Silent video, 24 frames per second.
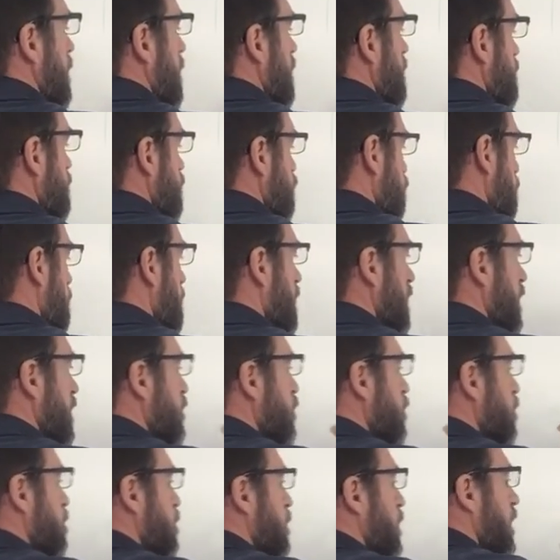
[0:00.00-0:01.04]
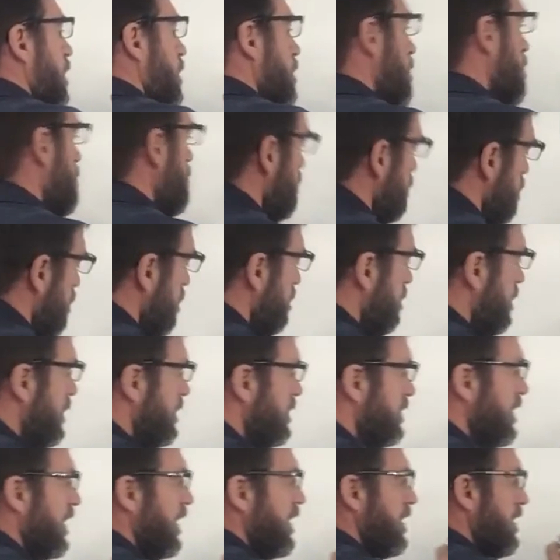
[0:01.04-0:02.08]
And so my other problem is going to be
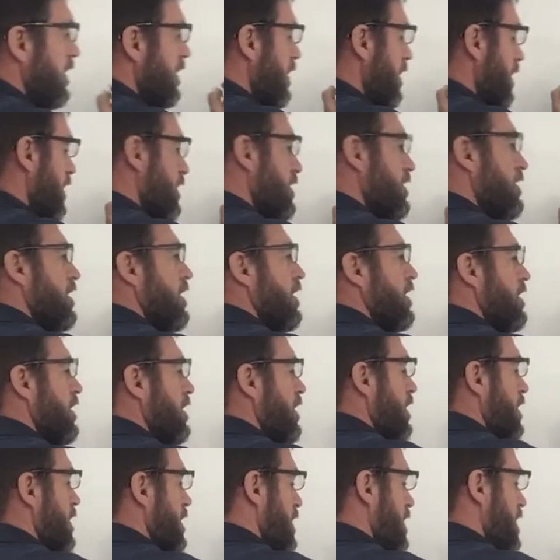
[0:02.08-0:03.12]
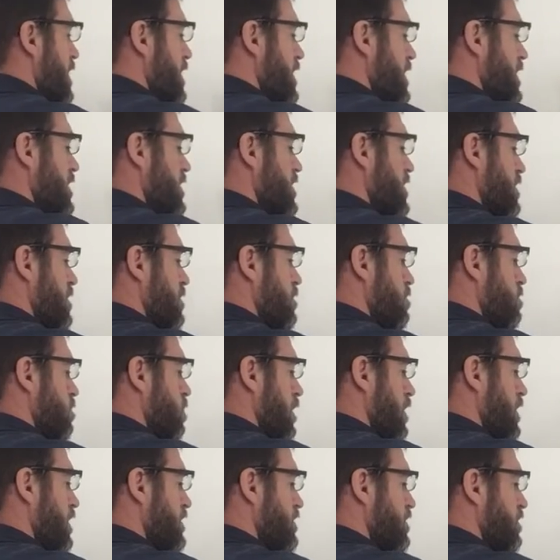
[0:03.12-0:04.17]
exactly like that. 8
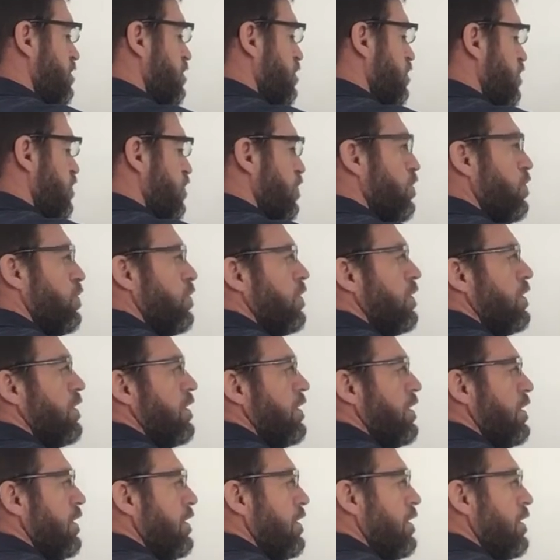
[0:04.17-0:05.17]
plus 4x